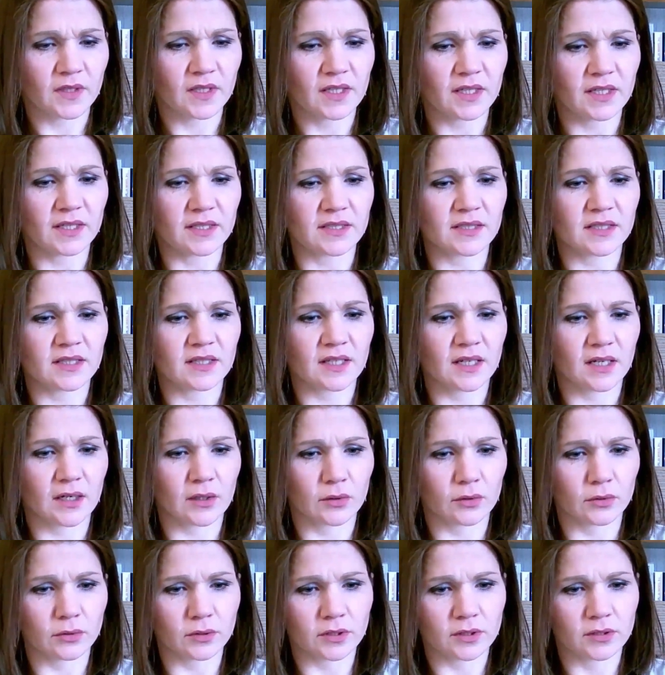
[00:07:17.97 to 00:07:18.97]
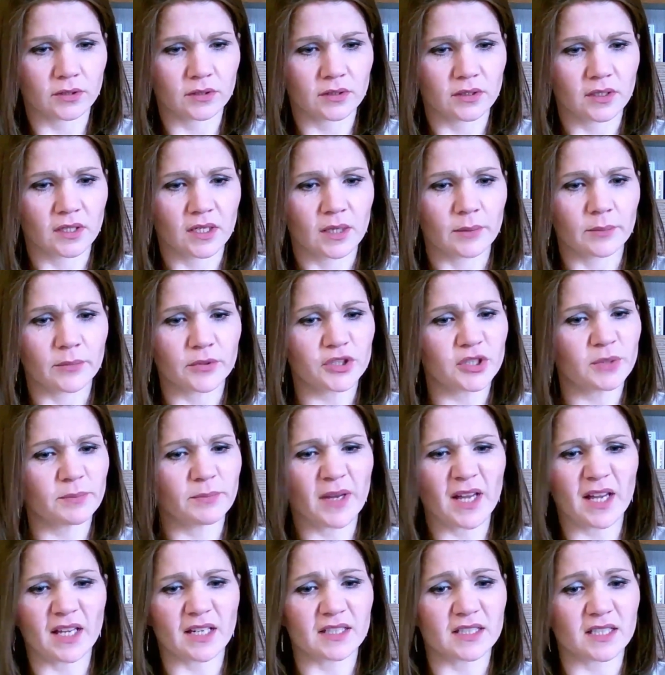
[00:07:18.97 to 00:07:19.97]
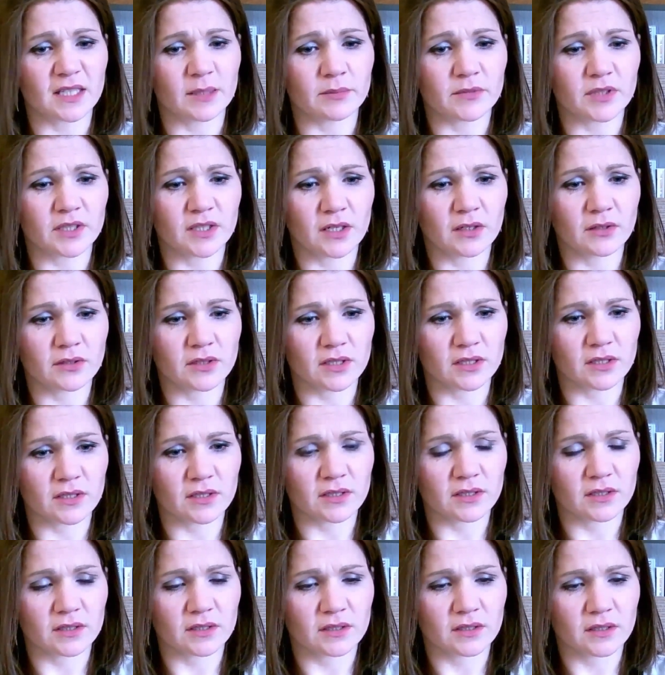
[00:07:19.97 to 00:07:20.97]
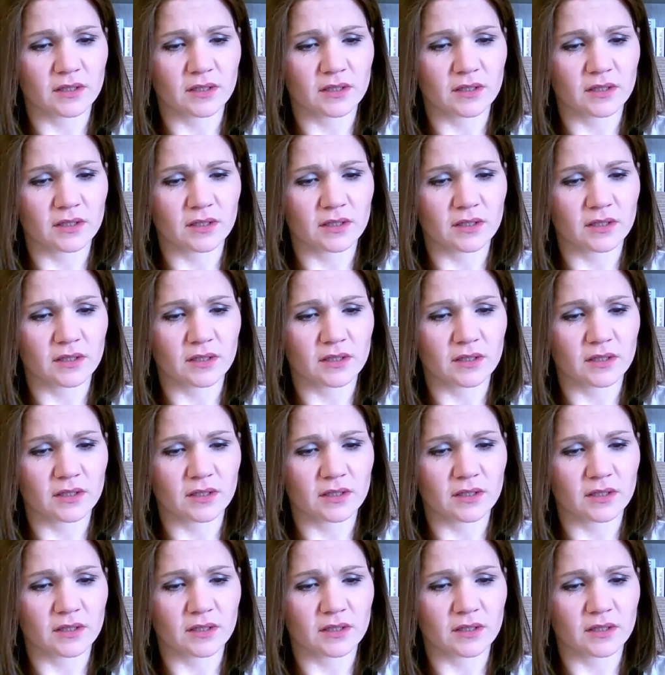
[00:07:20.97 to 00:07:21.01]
He scowled, but she barely seemed to notice.